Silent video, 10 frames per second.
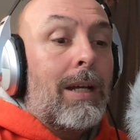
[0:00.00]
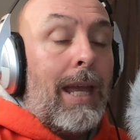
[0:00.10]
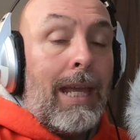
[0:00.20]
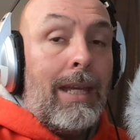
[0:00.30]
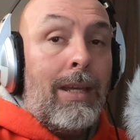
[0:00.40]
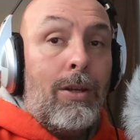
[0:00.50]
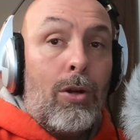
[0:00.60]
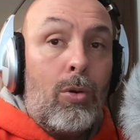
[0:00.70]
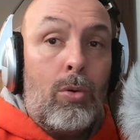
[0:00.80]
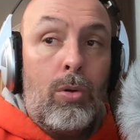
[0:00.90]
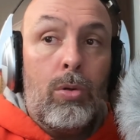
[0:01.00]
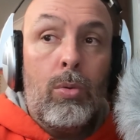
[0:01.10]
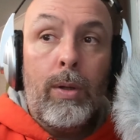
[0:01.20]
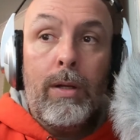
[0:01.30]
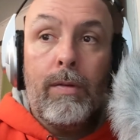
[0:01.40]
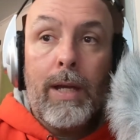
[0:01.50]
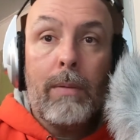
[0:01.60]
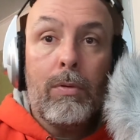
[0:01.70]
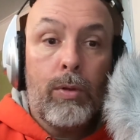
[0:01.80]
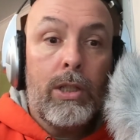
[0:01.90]
hey, you know who we've
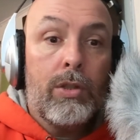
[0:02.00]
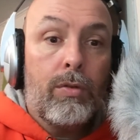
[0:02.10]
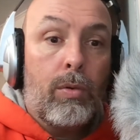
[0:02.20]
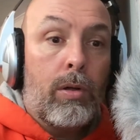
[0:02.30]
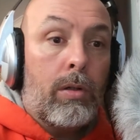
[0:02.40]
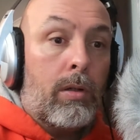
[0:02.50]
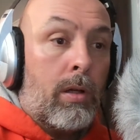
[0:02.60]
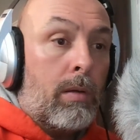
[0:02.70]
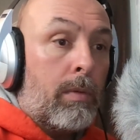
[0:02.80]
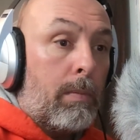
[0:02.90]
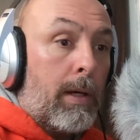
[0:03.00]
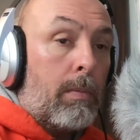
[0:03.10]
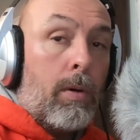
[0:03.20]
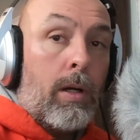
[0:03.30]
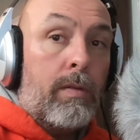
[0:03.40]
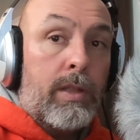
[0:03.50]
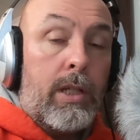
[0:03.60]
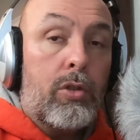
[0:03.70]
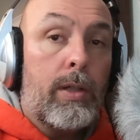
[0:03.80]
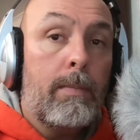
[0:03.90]
kept rich for the better part of a
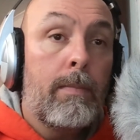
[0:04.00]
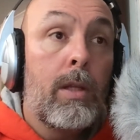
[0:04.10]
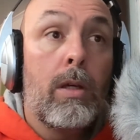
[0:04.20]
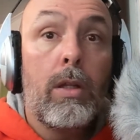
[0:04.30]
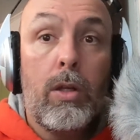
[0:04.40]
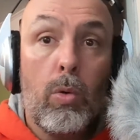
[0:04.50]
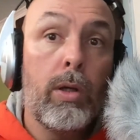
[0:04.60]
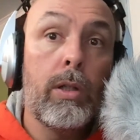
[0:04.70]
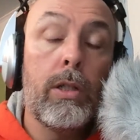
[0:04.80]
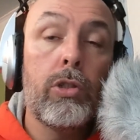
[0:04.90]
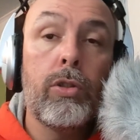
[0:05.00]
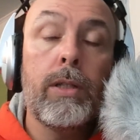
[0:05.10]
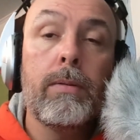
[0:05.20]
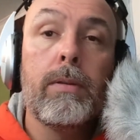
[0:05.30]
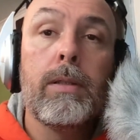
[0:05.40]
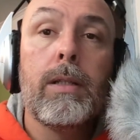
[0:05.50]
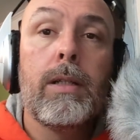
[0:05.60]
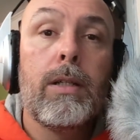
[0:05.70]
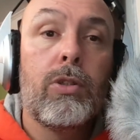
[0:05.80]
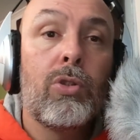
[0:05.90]
century? The oil industry.
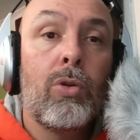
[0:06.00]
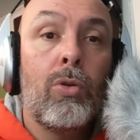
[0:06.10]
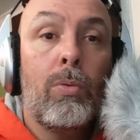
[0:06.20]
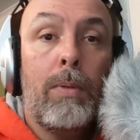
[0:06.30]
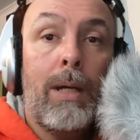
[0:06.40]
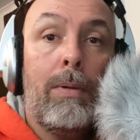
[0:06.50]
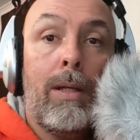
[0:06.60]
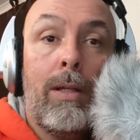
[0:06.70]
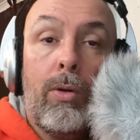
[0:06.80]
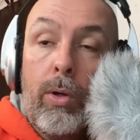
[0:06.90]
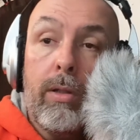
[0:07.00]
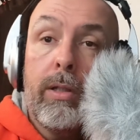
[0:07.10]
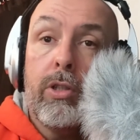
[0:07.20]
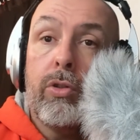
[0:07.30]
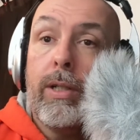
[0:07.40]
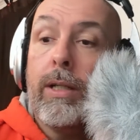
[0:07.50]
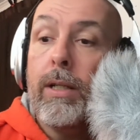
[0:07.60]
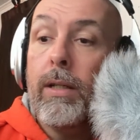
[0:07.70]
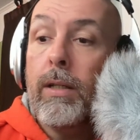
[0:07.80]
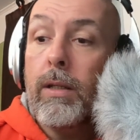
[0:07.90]
So maybe the oil industry
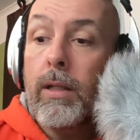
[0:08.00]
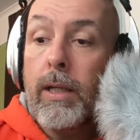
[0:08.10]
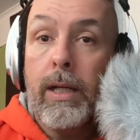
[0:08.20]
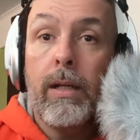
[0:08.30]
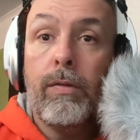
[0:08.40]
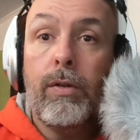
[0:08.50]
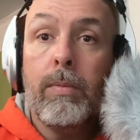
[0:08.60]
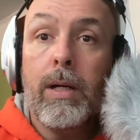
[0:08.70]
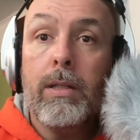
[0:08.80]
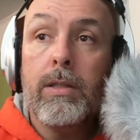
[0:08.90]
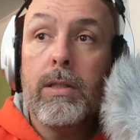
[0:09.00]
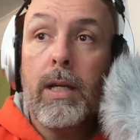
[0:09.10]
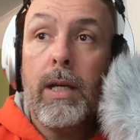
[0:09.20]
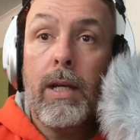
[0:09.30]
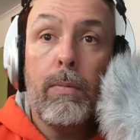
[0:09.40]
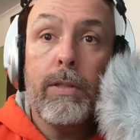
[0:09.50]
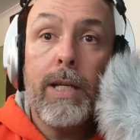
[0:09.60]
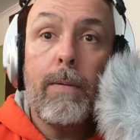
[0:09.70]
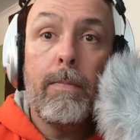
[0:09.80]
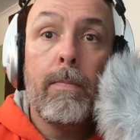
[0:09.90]
can kick in a few bucks and help us
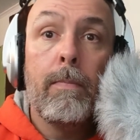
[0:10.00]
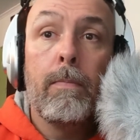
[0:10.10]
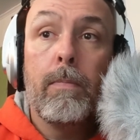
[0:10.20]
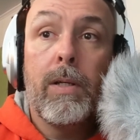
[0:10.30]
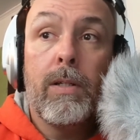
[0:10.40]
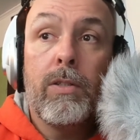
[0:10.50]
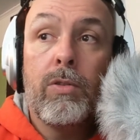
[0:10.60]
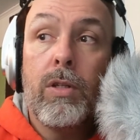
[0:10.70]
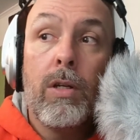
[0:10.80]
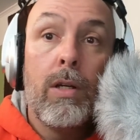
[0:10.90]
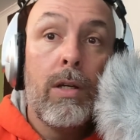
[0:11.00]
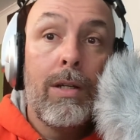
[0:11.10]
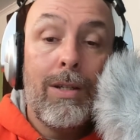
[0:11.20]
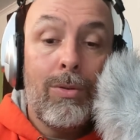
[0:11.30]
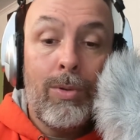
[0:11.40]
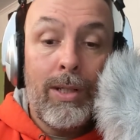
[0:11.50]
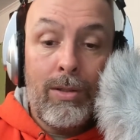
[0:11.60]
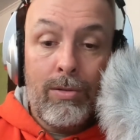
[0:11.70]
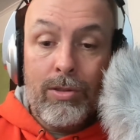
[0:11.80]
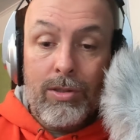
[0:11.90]
out, because, we
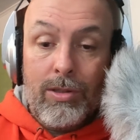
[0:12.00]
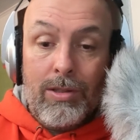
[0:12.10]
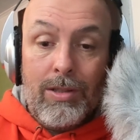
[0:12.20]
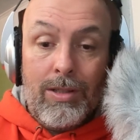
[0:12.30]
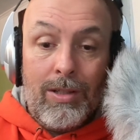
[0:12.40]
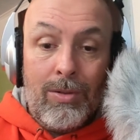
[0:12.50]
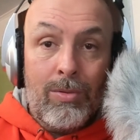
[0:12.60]
use, we